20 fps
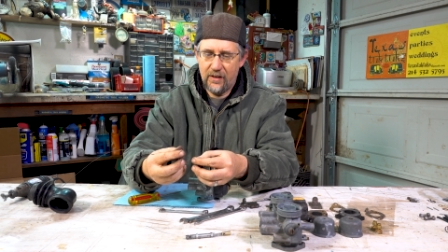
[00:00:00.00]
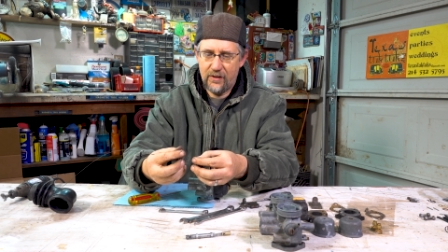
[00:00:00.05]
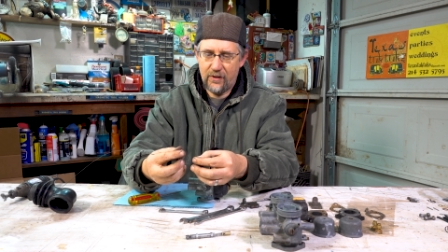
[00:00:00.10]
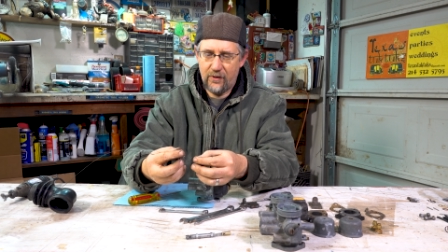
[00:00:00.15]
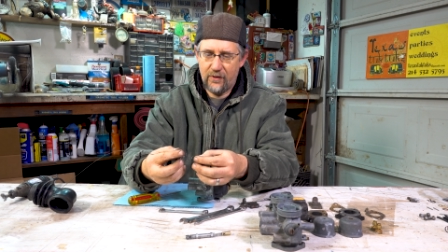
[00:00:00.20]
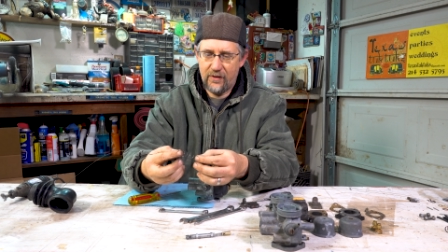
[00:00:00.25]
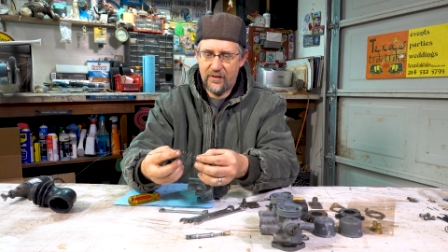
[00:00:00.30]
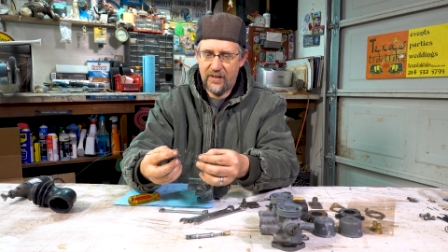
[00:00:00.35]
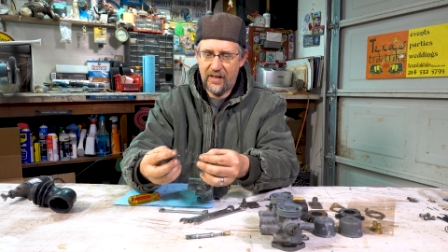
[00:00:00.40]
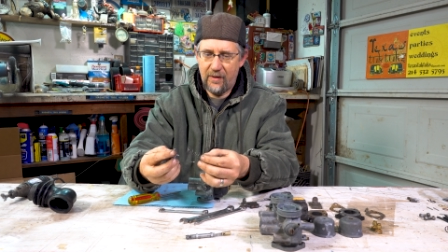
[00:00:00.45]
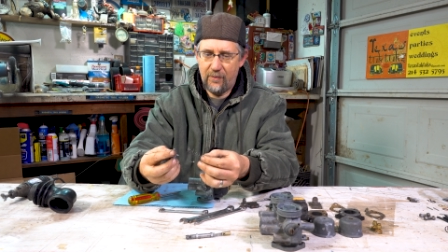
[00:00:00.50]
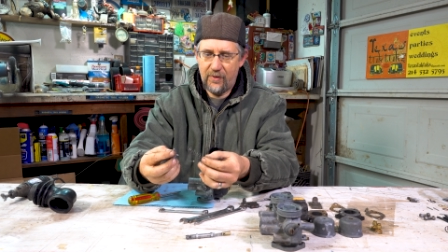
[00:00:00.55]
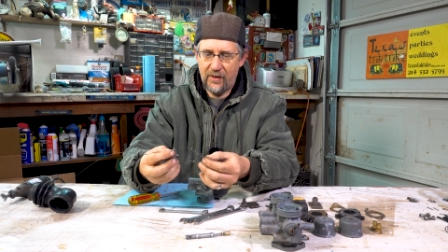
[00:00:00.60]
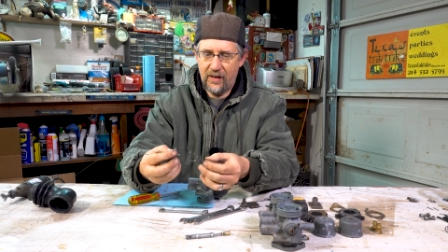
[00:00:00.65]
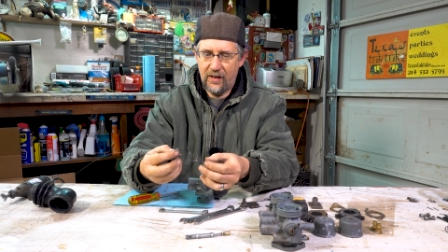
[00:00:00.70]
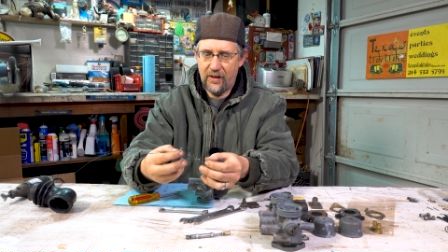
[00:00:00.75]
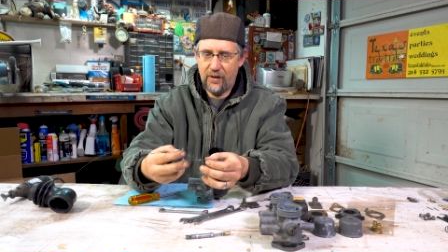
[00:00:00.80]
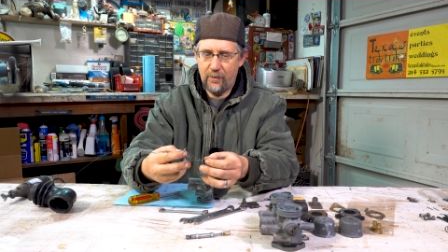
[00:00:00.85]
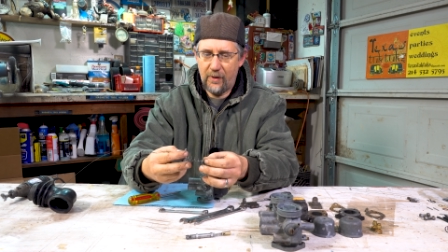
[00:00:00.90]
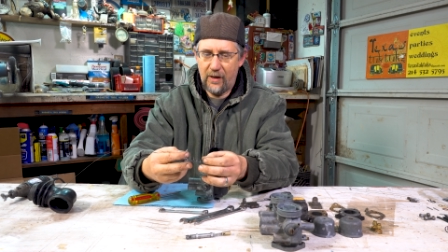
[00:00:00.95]
So the same
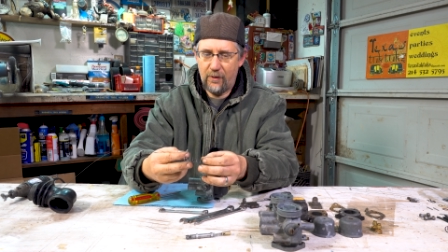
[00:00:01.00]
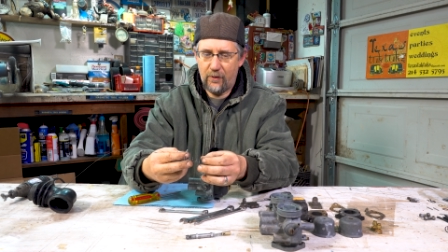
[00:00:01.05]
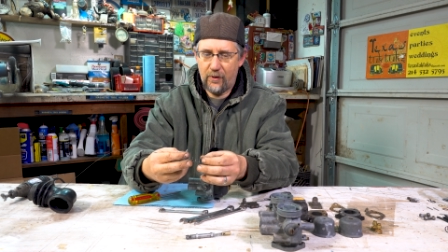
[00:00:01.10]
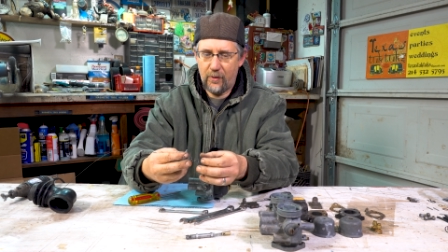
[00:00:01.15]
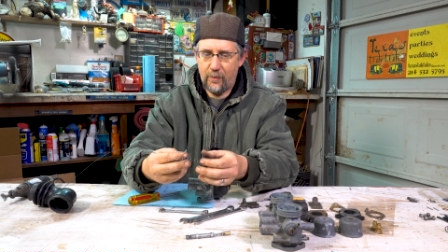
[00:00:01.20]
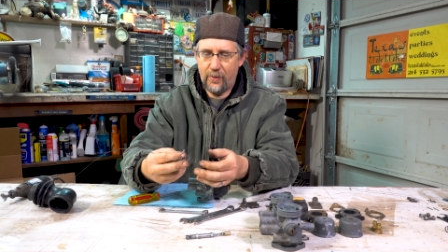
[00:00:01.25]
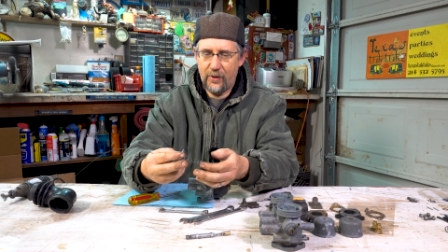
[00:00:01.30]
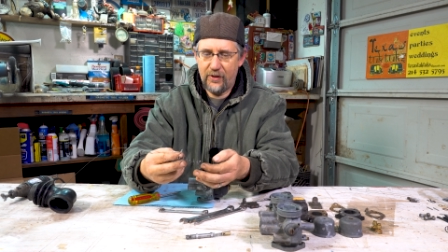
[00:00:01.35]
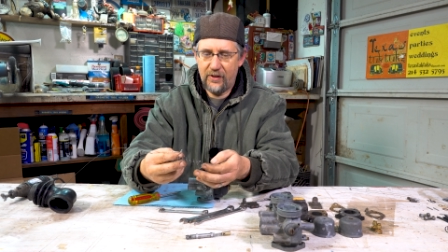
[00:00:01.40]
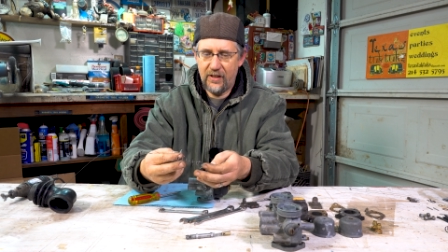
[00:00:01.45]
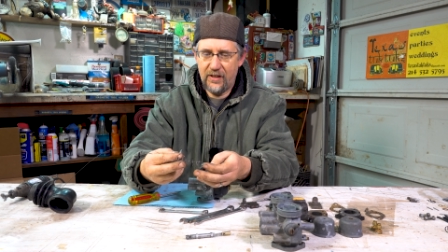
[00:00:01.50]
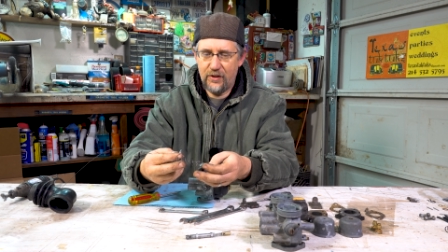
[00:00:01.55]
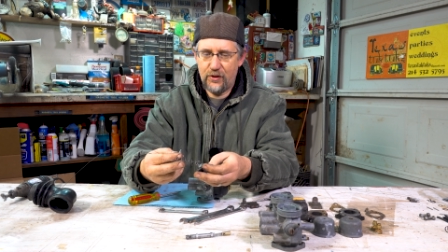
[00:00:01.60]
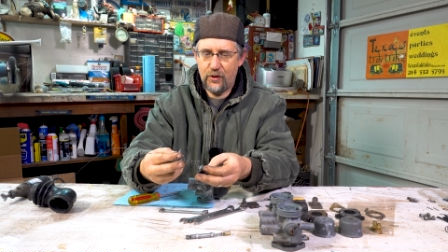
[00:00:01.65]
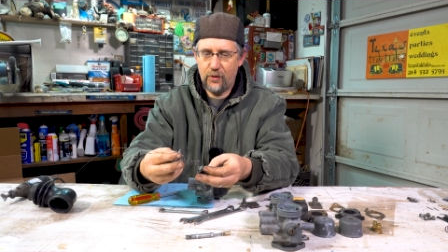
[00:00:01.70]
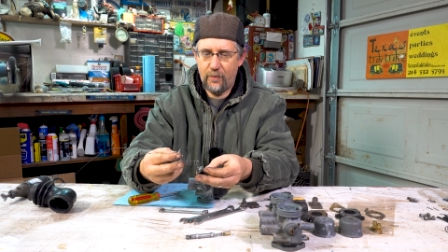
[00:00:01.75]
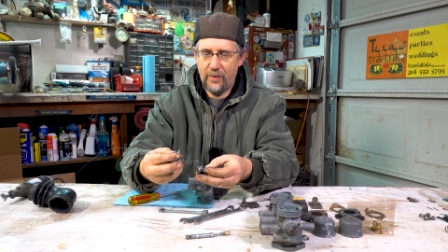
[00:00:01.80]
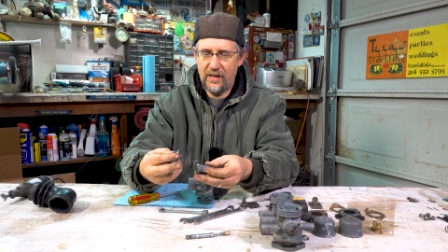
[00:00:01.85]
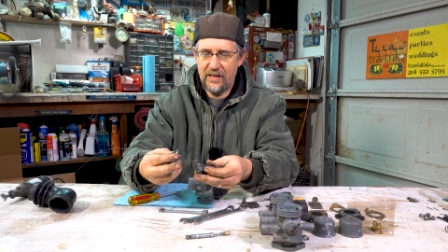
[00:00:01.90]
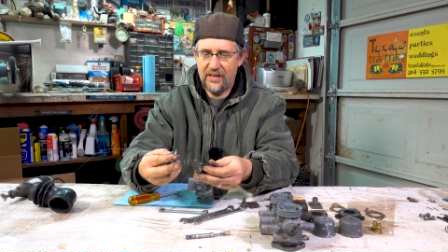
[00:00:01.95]
thing, you may want to put these
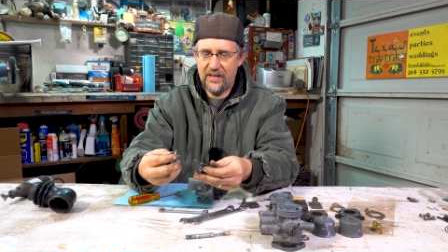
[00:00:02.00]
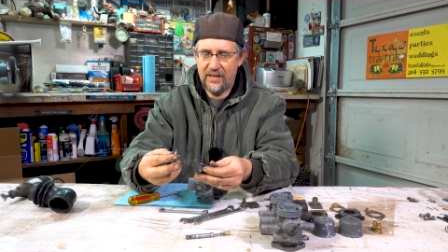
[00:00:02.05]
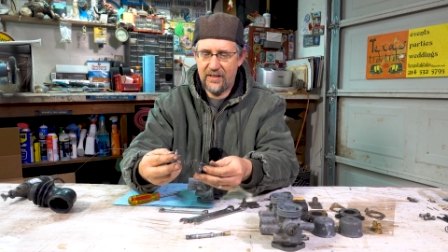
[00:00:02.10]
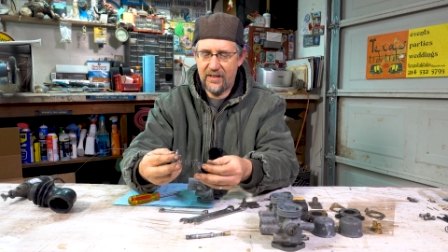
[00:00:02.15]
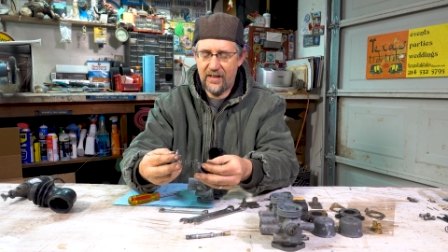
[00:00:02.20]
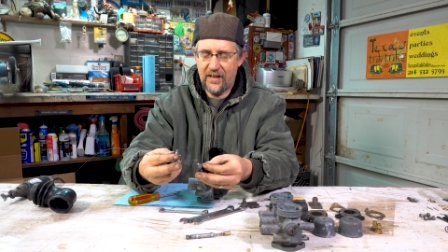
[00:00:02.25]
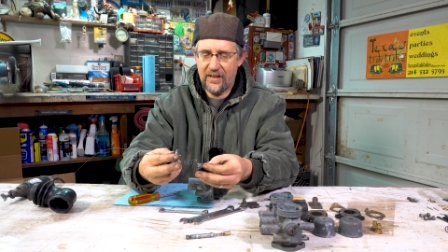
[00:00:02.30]
2 pieces